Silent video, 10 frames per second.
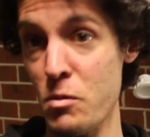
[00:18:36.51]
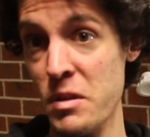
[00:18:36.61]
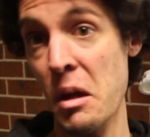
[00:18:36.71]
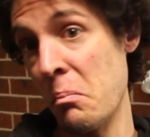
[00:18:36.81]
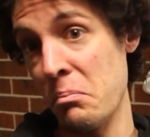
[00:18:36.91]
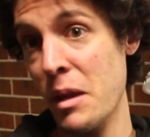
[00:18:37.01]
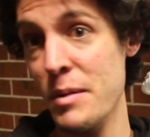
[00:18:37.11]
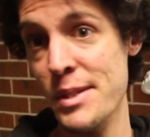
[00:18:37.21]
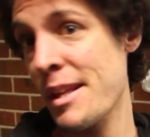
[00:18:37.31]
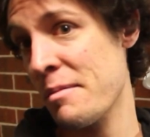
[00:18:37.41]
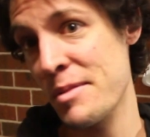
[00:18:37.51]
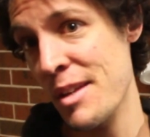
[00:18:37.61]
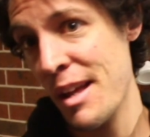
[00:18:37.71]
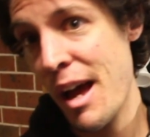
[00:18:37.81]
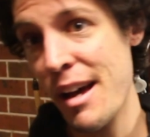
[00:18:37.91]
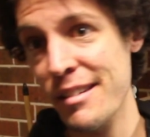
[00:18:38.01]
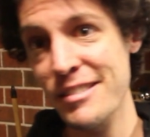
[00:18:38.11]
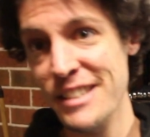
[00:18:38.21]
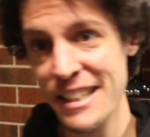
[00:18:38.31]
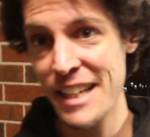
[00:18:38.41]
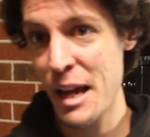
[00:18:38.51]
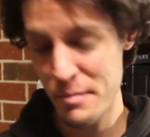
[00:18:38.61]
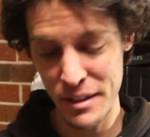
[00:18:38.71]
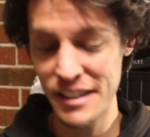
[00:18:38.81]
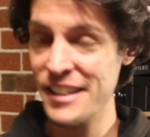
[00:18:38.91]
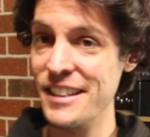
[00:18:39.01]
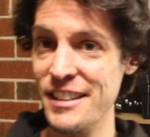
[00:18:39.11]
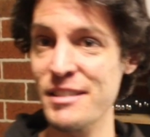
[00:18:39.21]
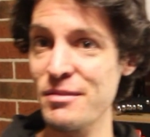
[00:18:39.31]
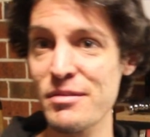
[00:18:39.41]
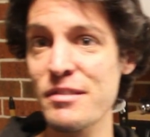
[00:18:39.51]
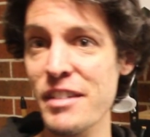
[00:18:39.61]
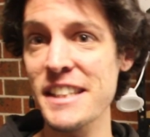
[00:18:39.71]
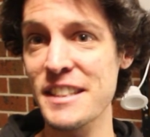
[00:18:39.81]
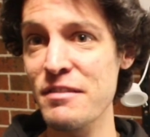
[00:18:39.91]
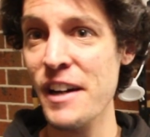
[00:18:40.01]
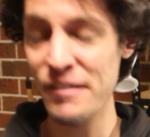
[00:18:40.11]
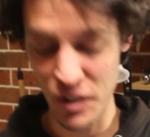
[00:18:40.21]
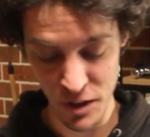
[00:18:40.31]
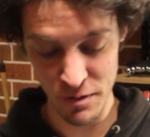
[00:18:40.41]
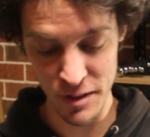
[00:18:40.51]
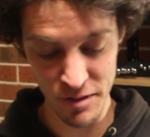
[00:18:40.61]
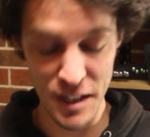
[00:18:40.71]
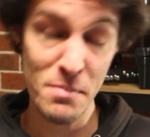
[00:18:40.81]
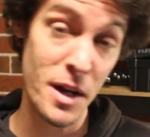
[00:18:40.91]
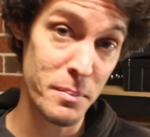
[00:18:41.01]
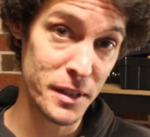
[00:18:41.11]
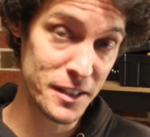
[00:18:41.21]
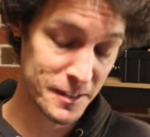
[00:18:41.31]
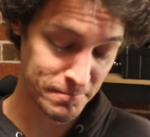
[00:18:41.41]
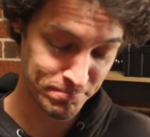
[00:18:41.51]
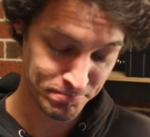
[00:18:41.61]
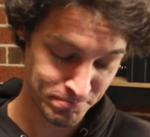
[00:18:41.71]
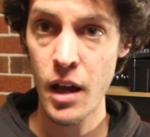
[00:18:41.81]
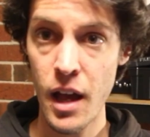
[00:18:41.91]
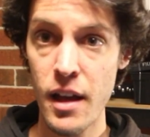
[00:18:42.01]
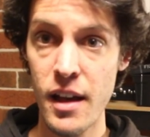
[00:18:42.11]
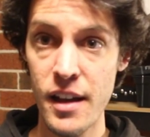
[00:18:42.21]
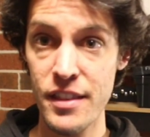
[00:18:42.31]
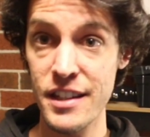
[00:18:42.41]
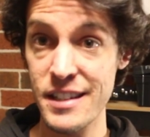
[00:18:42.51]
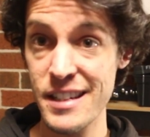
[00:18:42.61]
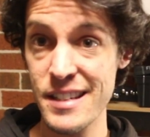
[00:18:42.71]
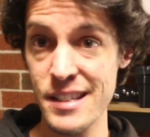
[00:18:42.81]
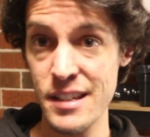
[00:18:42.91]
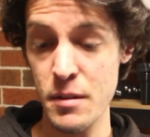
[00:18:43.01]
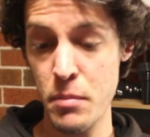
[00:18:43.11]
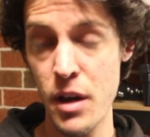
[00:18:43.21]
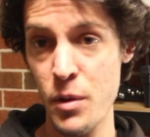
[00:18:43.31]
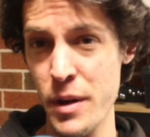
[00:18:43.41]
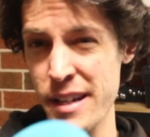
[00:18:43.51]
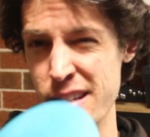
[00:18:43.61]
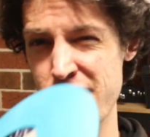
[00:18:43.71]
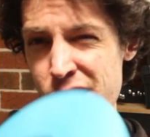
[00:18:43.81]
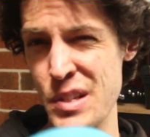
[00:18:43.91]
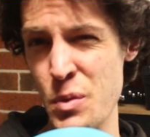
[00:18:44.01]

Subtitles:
yeah, that's a happily invested $5.50 in my opinion. The disc, by the way, does